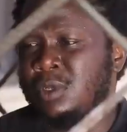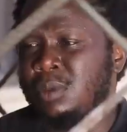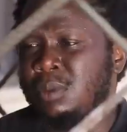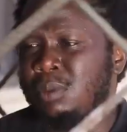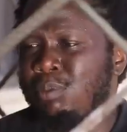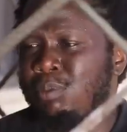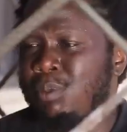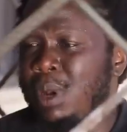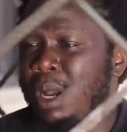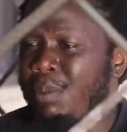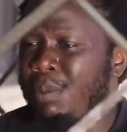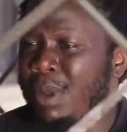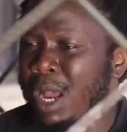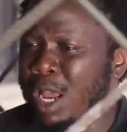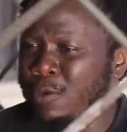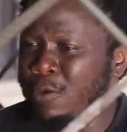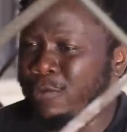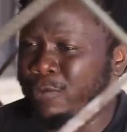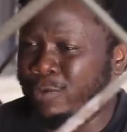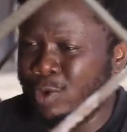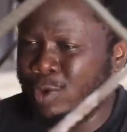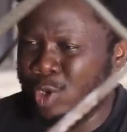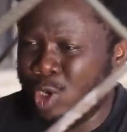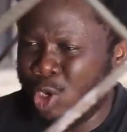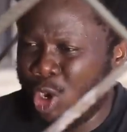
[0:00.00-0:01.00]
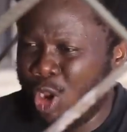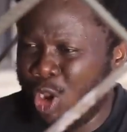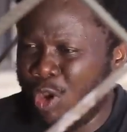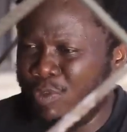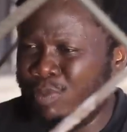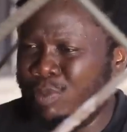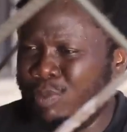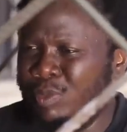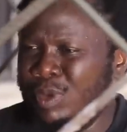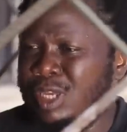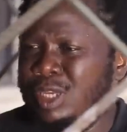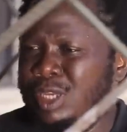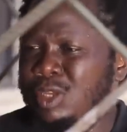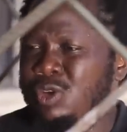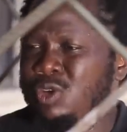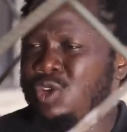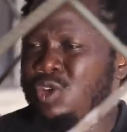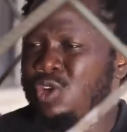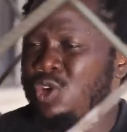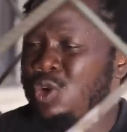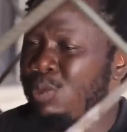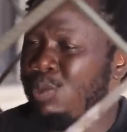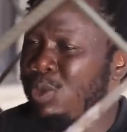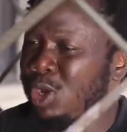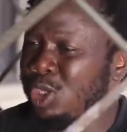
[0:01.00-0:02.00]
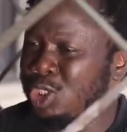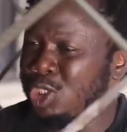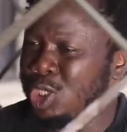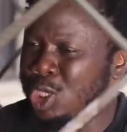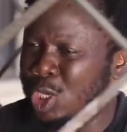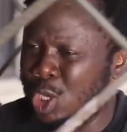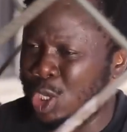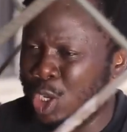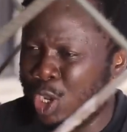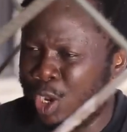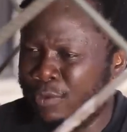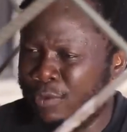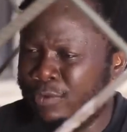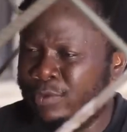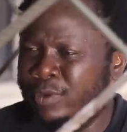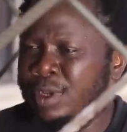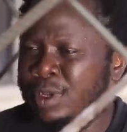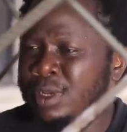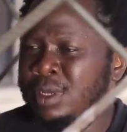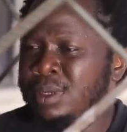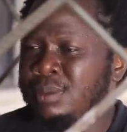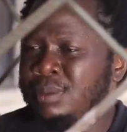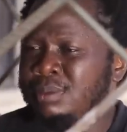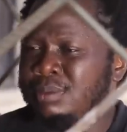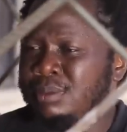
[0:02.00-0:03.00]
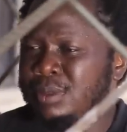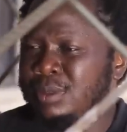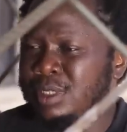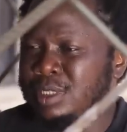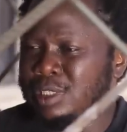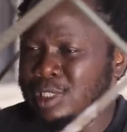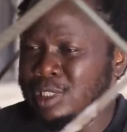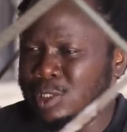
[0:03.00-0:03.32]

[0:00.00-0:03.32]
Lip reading: Mama, if you love me, you must love the